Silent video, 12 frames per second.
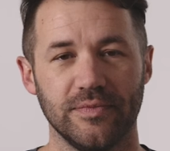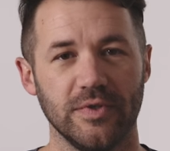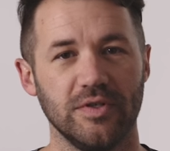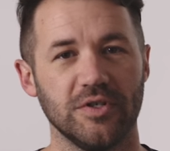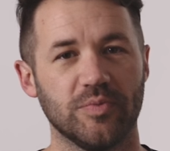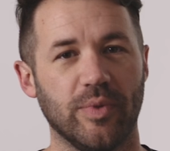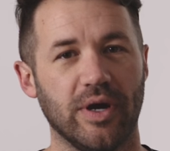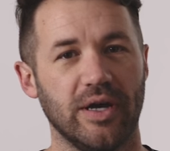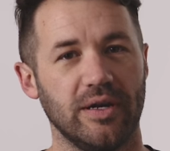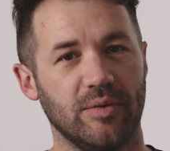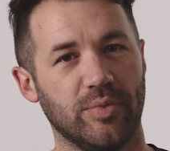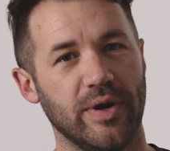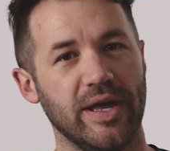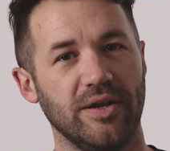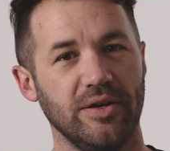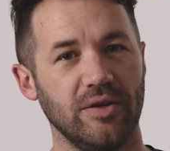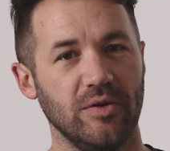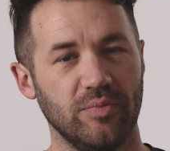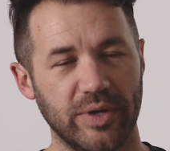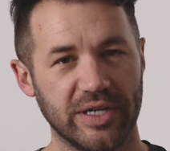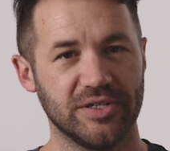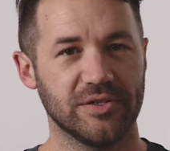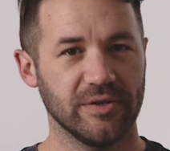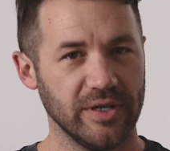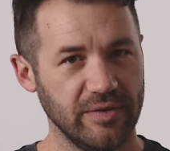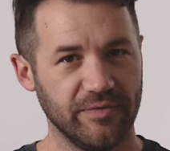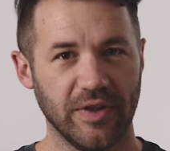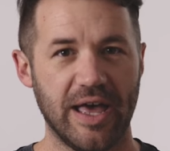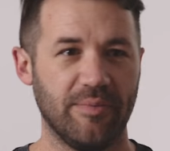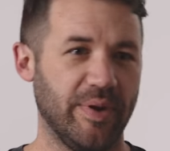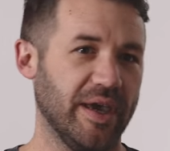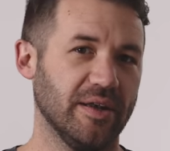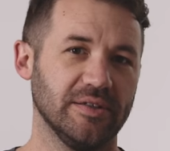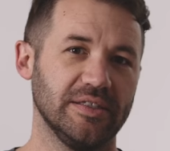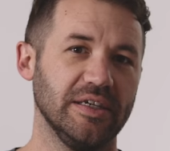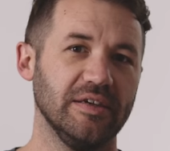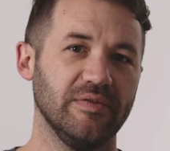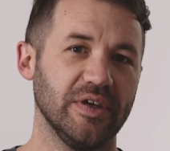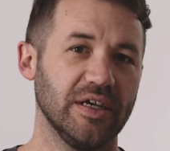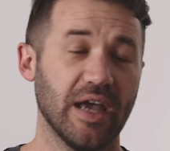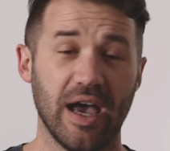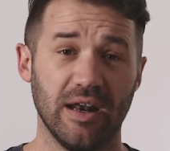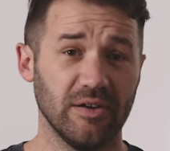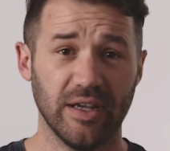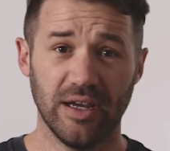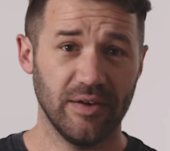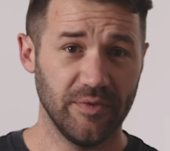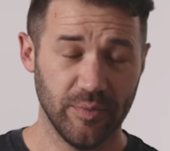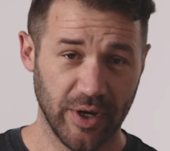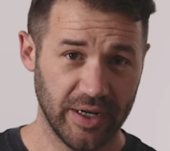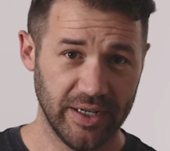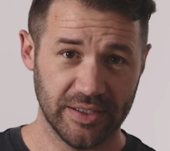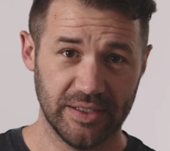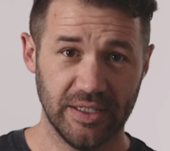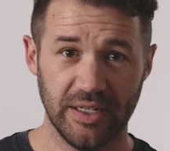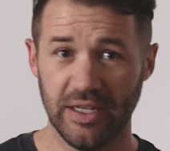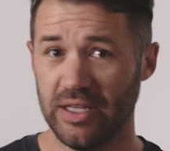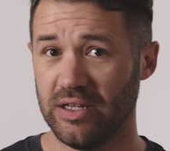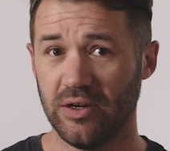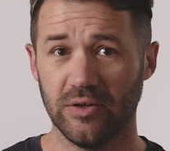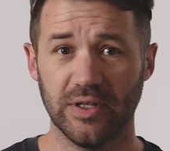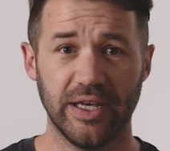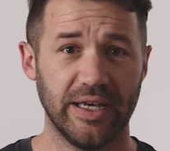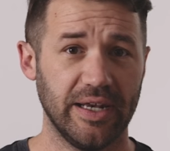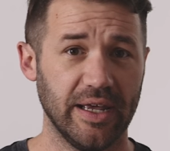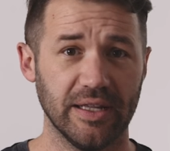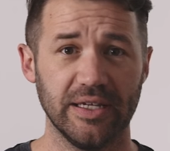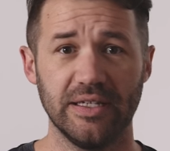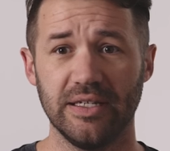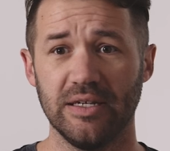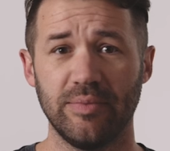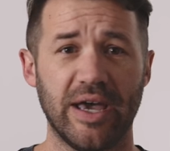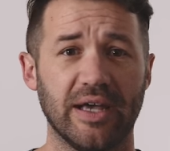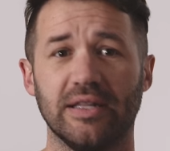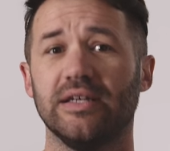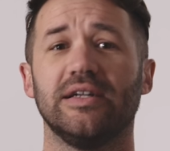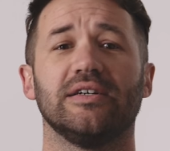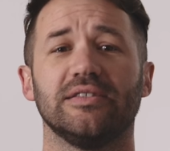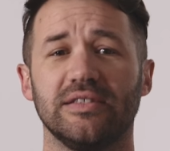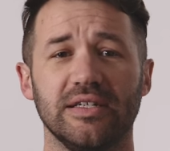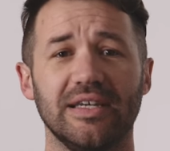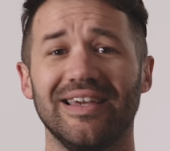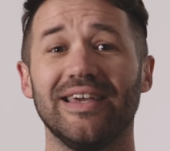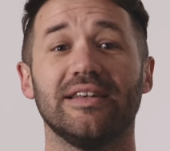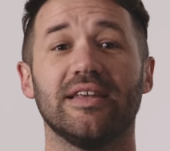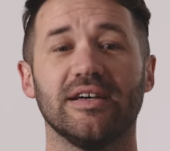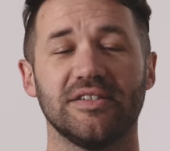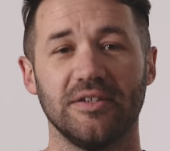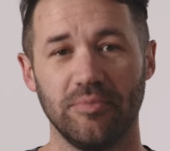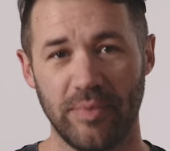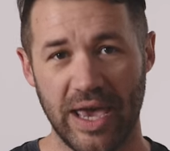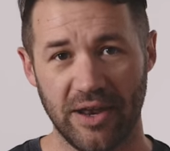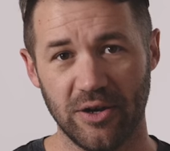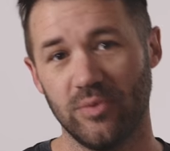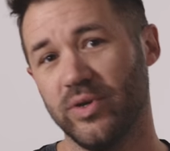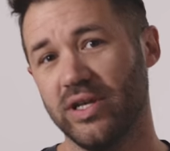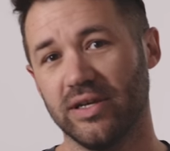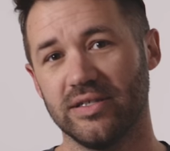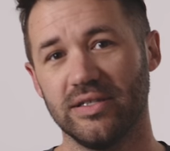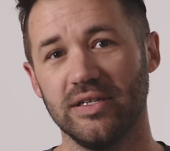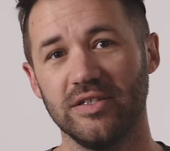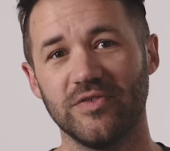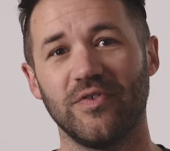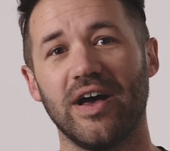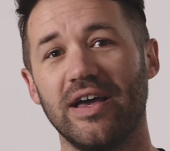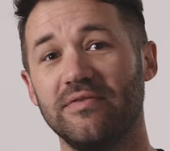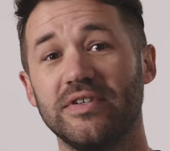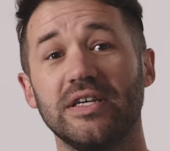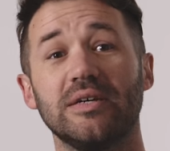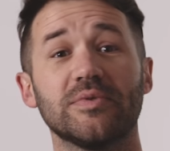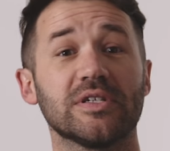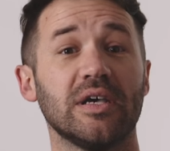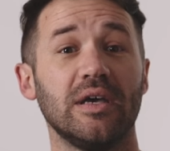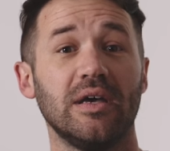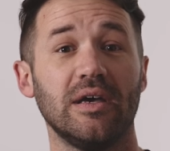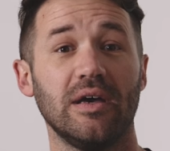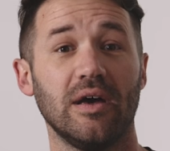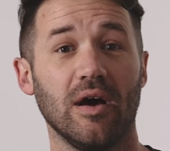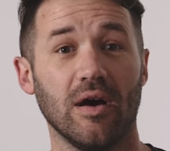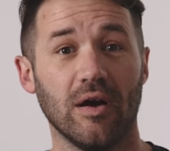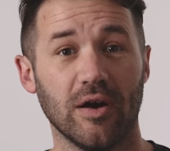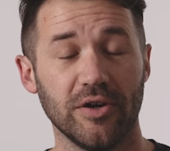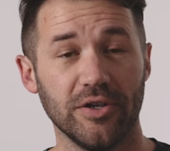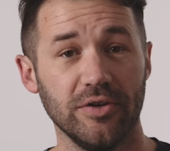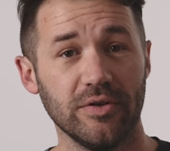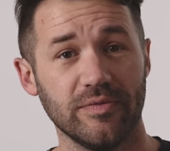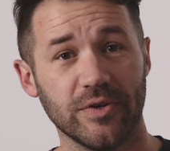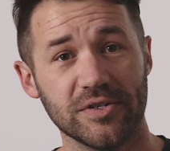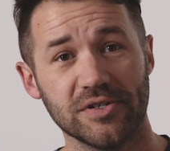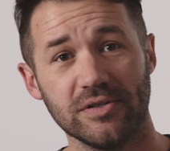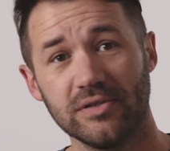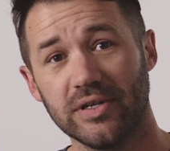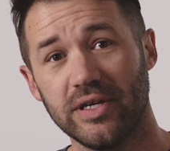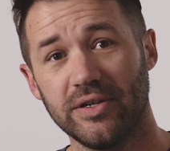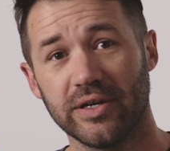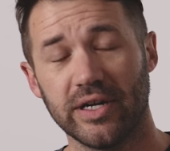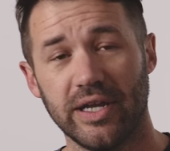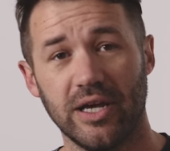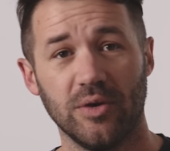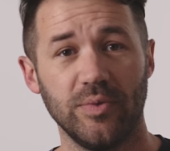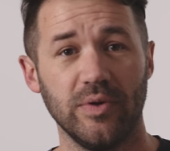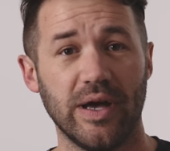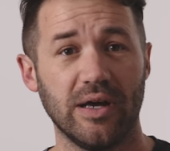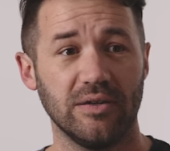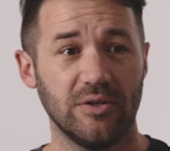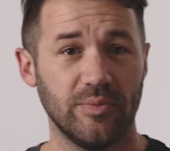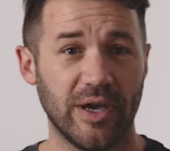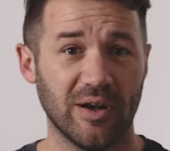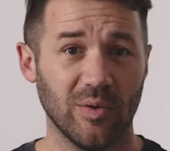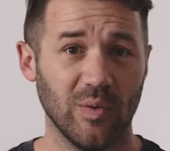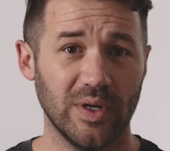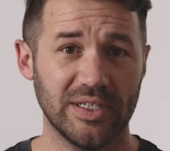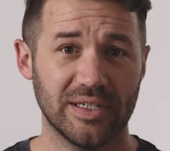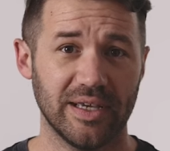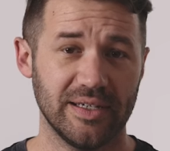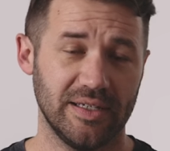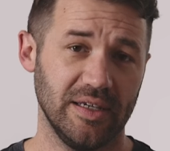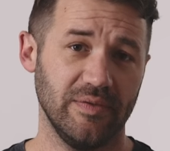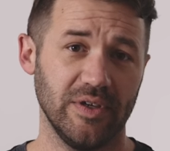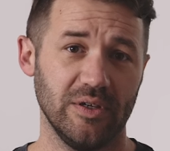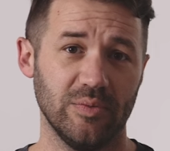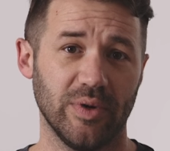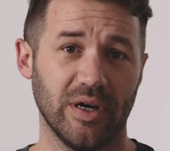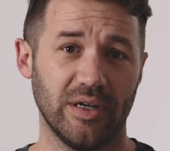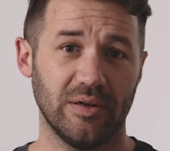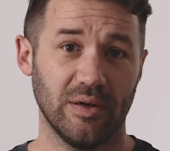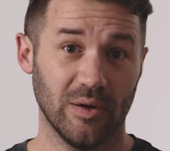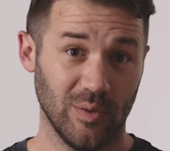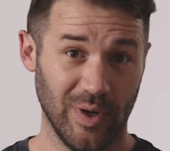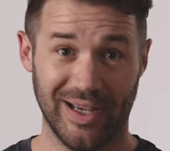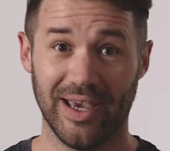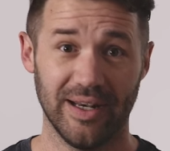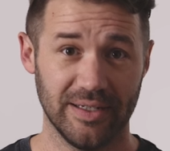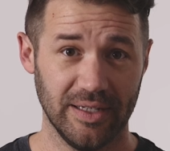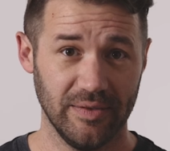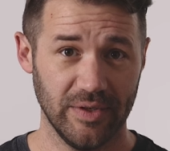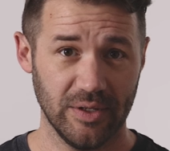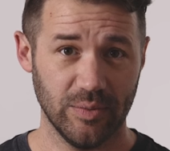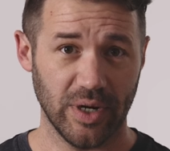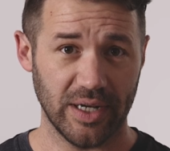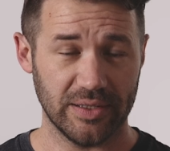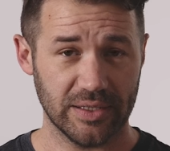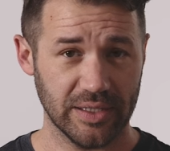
You just bought a brand new big screen flat panel TV. I don't care if you bought an LCD, an OLED, LED, backlit LCD, it doesn't matter because these five tips are universal and they're gonna help you out no matter what size TV you bought or what kind of TV you bought.